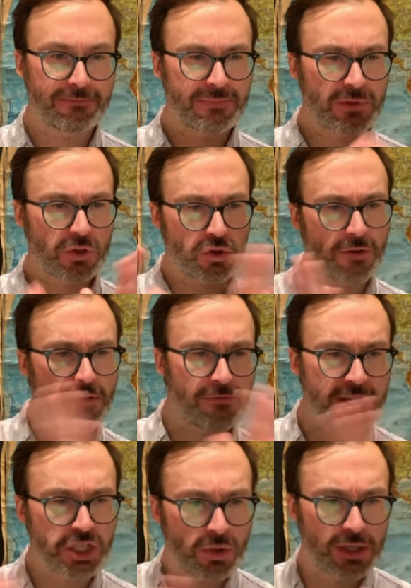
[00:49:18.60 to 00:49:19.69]
sort of a
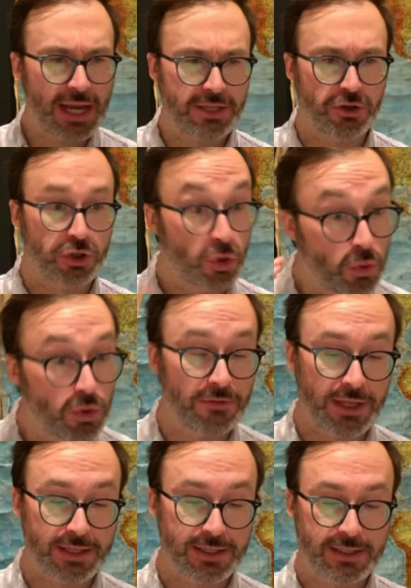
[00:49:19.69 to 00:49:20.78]
visualizer tool of
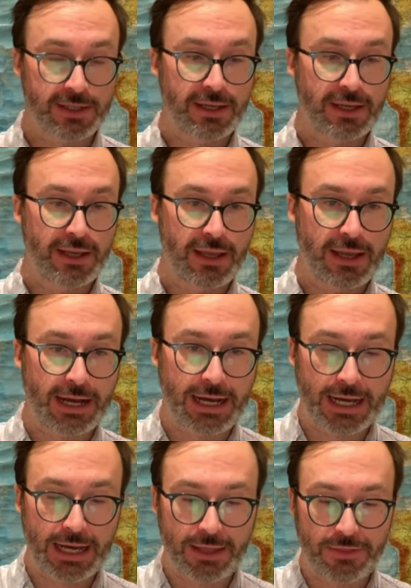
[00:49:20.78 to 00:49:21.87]
this,
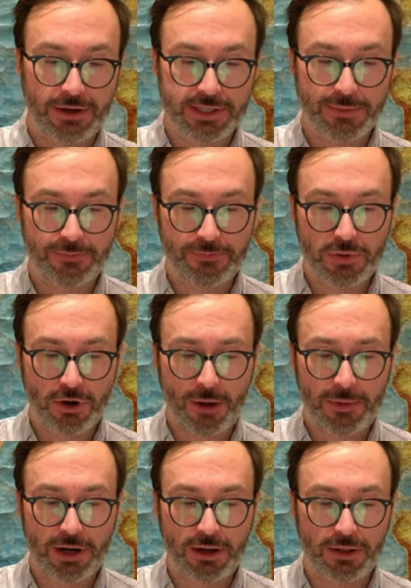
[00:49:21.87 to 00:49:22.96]
there's a program
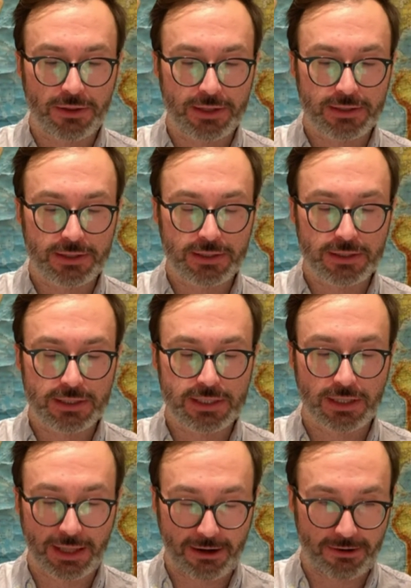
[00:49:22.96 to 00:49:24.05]
called
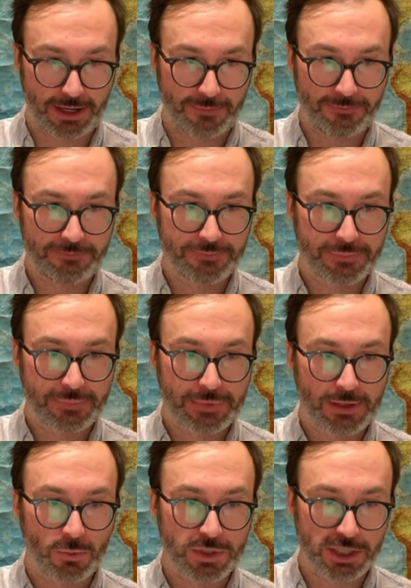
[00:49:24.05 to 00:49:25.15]
Stellarium,
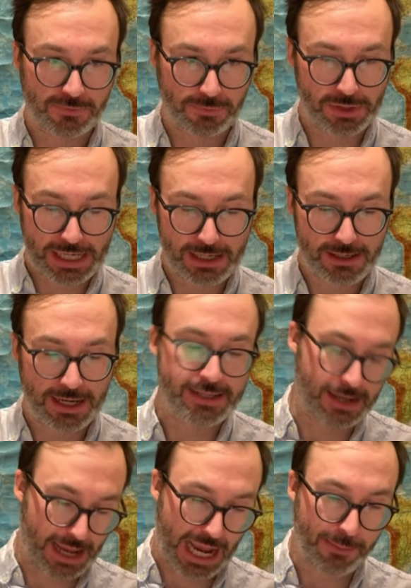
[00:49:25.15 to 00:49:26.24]
which is free, and it's
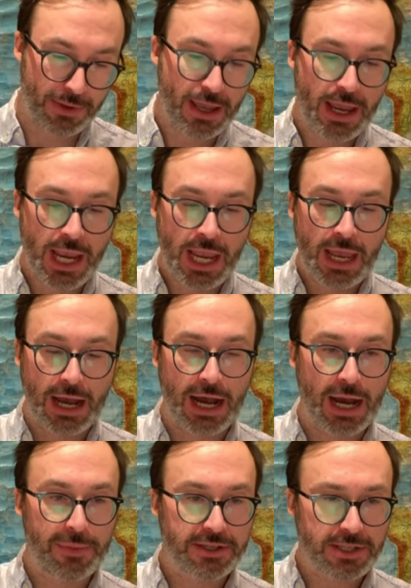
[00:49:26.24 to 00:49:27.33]
an app.
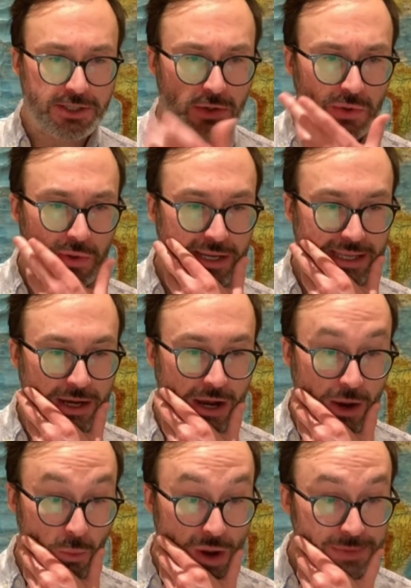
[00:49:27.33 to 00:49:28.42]
But there's also
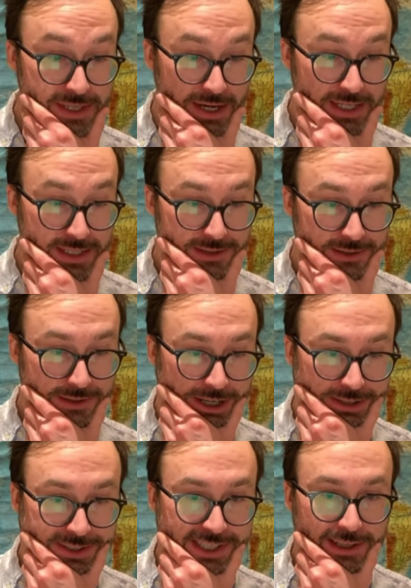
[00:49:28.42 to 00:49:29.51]
a website
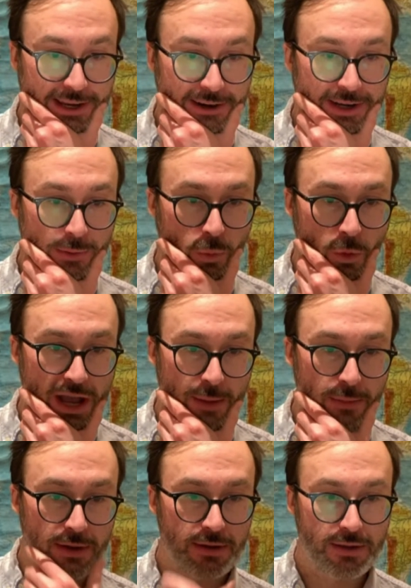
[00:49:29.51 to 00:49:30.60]
called Stellarium
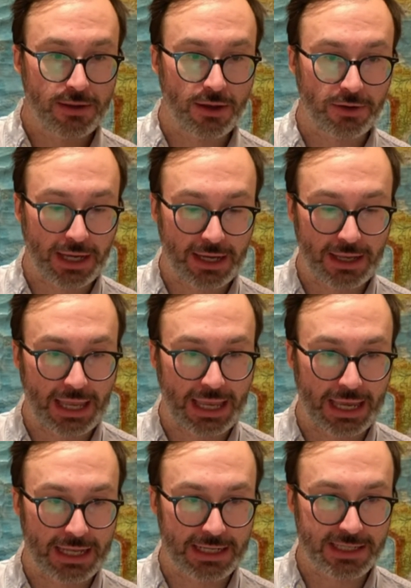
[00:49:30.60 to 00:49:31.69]
Web, okay?
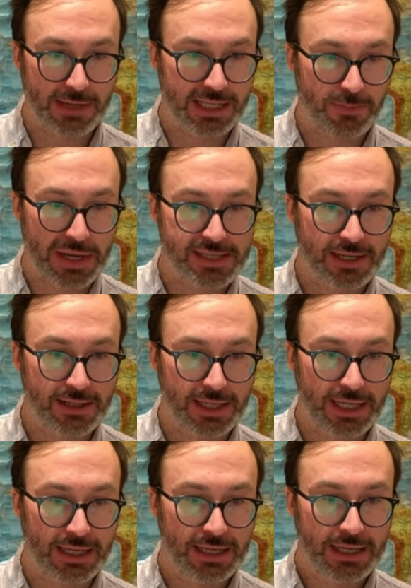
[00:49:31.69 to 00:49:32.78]
And it's
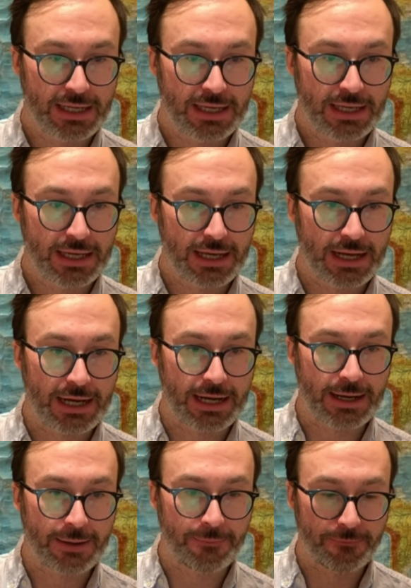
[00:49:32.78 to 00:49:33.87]
basically a